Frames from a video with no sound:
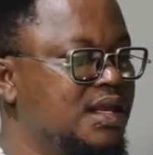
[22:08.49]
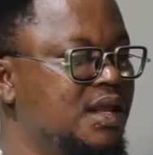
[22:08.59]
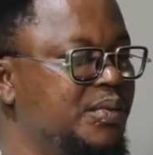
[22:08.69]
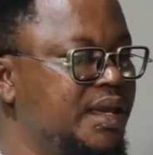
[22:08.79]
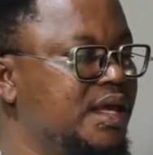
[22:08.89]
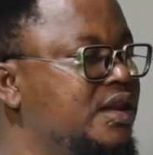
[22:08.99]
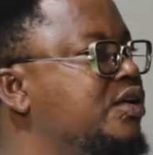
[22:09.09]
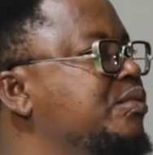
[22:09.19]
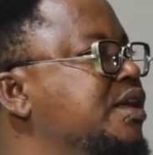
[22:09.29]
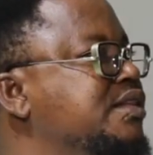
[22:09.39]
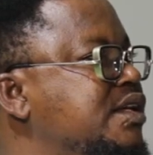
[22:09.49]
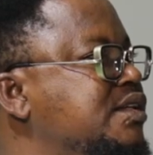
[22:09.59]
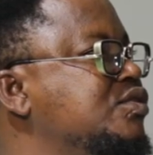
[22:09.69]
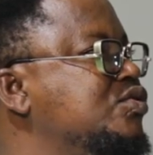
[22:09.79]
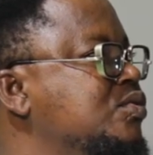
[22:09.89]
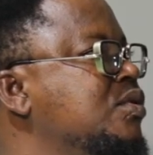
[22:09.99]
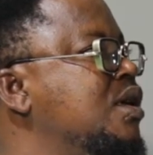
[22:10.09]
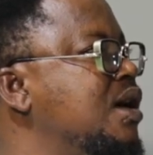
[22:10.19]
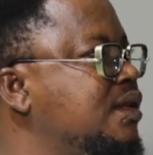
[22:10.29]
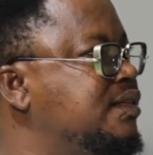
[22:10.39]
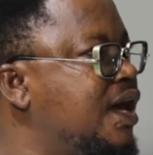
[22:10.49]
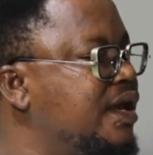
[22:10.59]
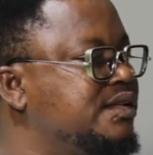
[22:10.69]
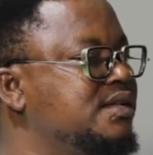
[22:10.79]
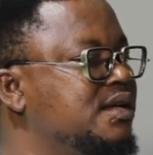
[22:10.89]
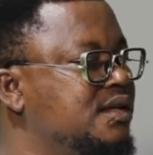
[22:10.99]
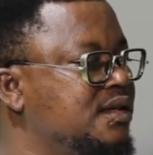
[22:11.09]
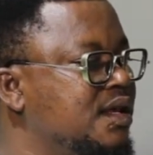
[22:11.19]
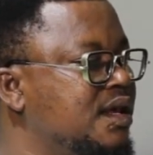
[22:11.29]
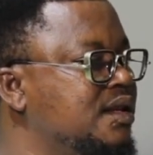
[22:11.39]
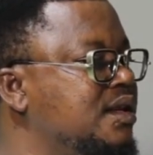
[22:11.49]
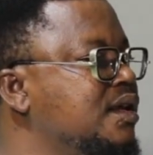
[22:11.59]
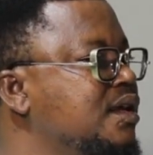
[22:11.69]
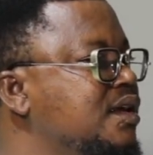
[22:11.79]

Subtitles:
and then we get documentation to attach, and then